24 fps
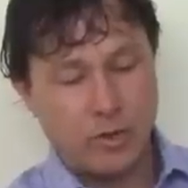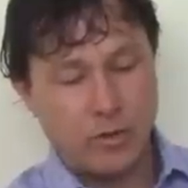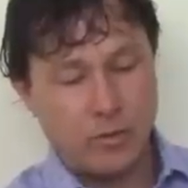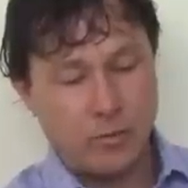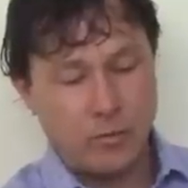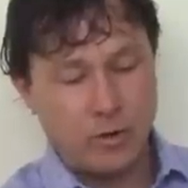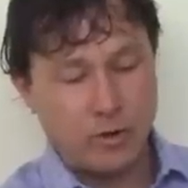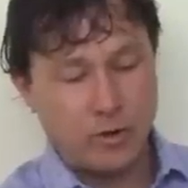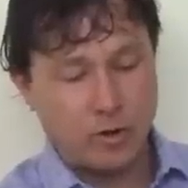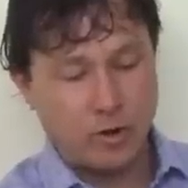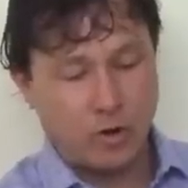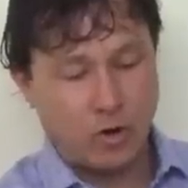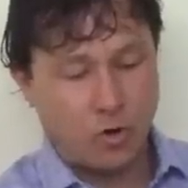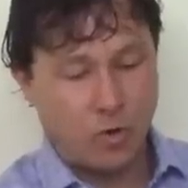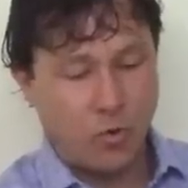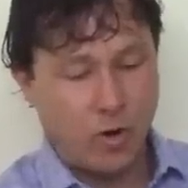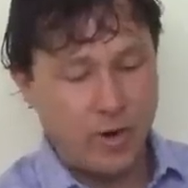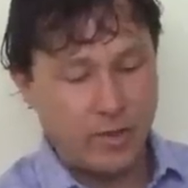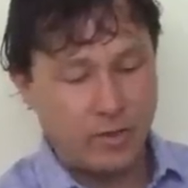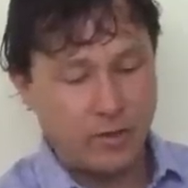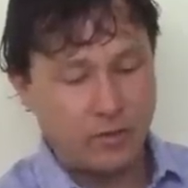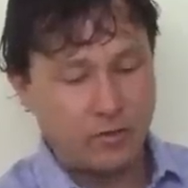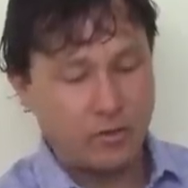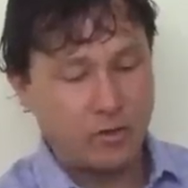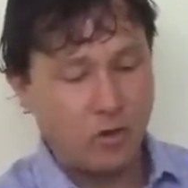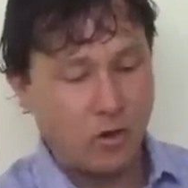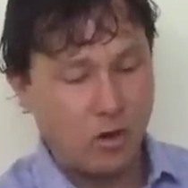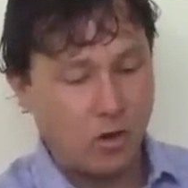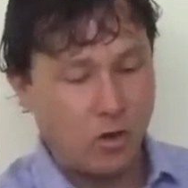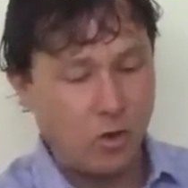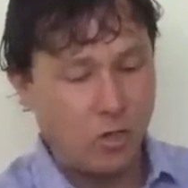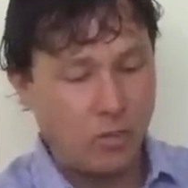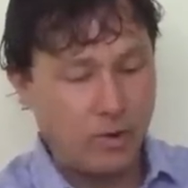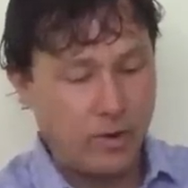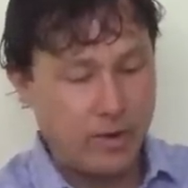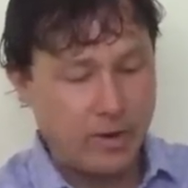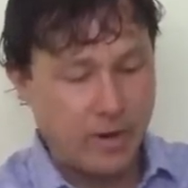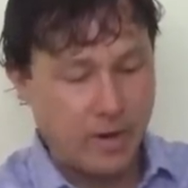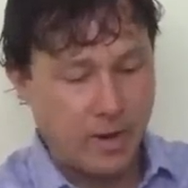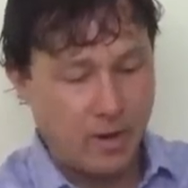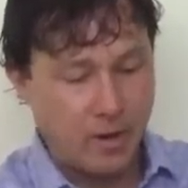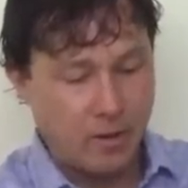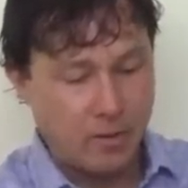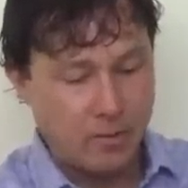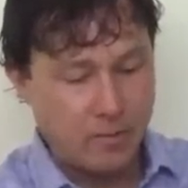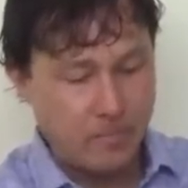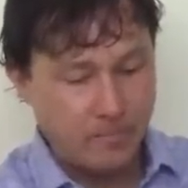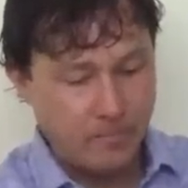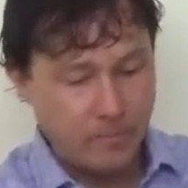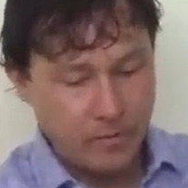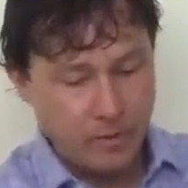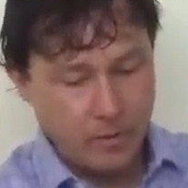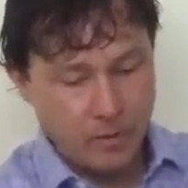and then we're going to crank this all the way down